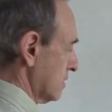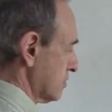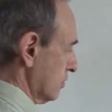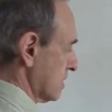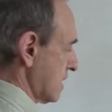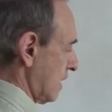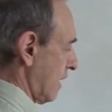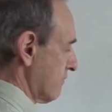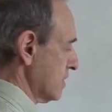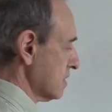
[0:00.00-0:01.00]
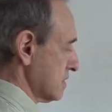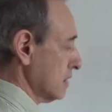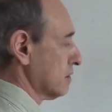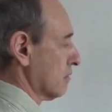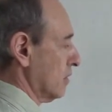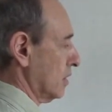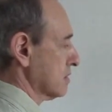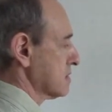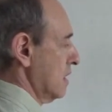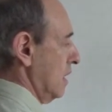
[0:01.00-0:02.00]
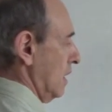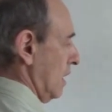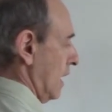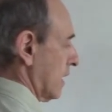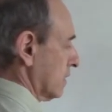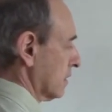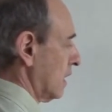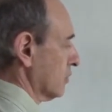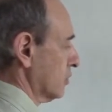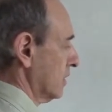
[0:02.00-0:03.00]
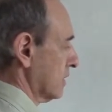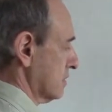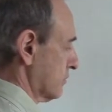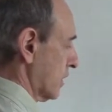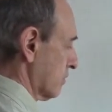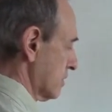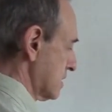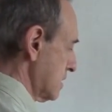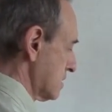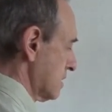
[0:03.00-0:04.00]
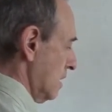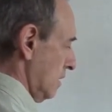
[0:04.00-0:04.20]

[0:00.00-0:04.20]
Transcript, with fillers: As soon as I have these intervals, I can calculate the frequencies.